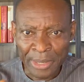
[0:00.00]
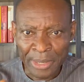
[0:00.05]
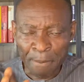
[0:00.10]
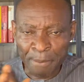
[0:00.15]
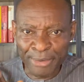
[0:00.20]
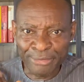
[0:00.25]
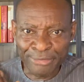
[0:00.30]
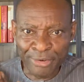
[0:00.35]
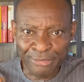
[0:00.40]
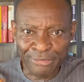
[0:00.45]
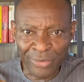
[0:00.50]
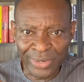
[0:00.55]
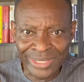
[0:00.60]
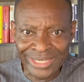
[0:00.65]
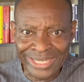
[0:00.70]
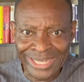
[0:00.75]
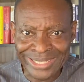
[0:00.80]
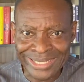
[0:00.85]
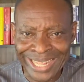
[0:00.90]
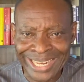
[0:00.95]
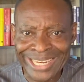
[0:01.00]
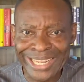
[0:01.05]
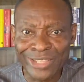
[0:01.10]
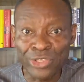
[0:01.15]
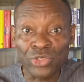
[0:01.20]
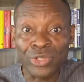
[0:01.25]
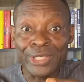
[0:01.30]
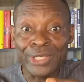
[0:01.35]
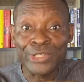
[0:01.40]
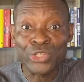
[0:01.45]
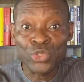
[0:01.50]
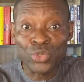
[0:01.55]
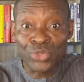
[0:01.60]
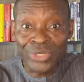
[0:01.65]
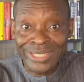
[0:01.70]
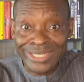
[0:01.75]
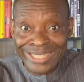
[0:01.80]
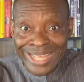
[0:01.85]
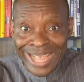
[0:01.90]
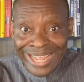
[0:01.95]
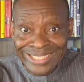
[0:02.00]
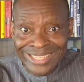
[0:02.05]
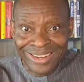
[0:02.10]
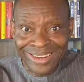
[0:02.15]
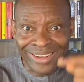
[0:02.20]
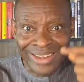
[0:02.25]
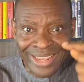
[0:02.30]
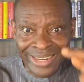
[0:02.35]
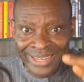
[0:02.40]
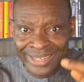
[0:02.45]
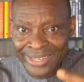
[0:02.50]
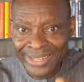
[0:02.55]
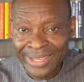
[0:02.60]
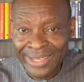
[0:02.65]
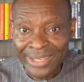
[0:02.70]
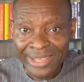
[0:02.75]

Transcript: before 40 years, and then you start clean.